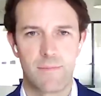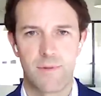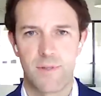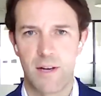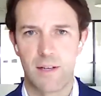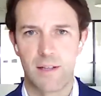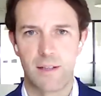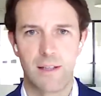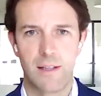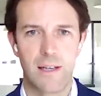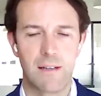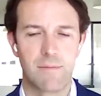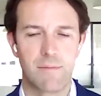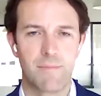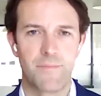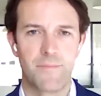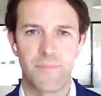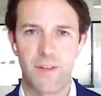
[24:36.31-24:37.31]

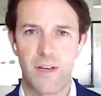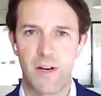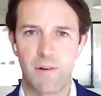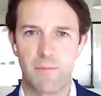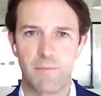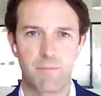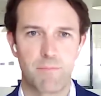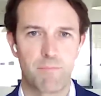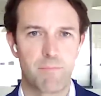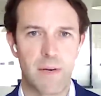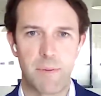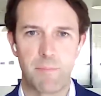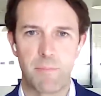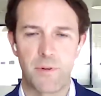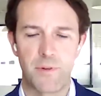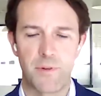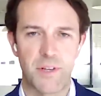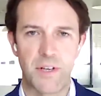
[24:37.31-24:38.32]
certainly, you know,
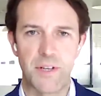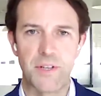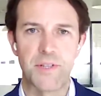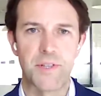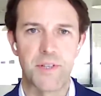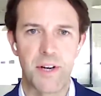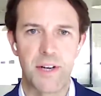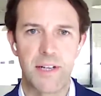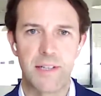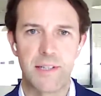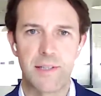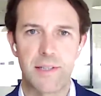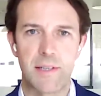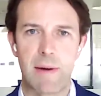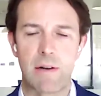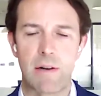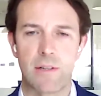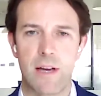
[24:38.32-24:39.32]
people's concerns
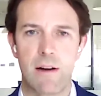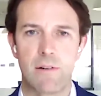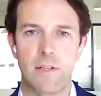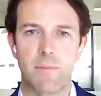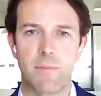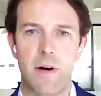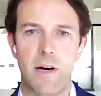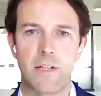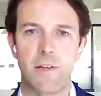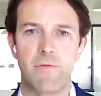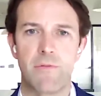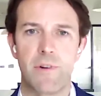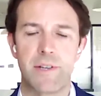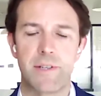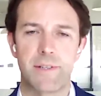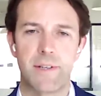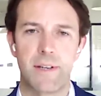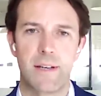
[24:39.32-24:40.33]
about counterparty
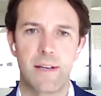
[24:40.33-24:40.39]
risk,